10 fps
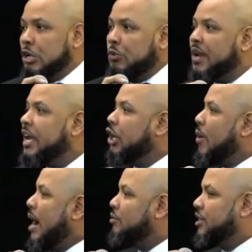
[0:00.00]
when they
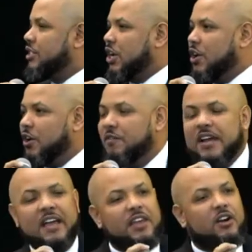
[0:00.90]
go out to serve,
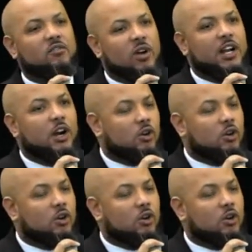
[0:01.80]
they're running